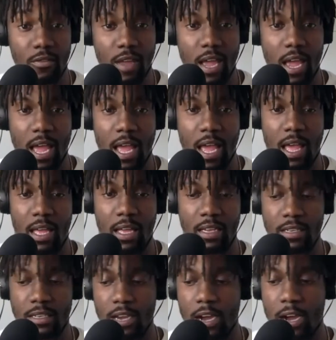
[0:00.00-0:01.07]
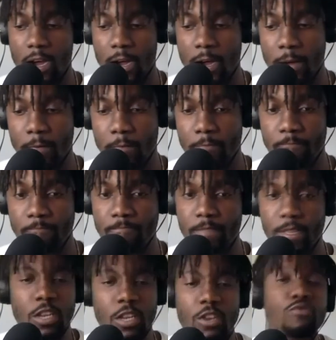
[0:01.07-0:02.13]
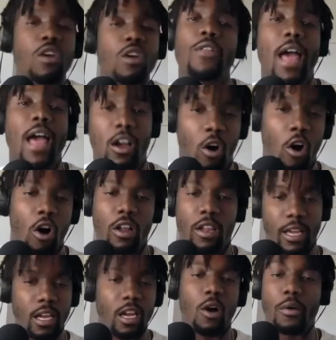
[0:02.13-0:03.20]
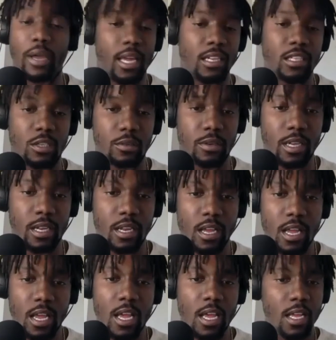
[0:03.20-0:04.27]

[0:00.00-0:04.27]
And um, you know that calling going into it. Mm-hmm.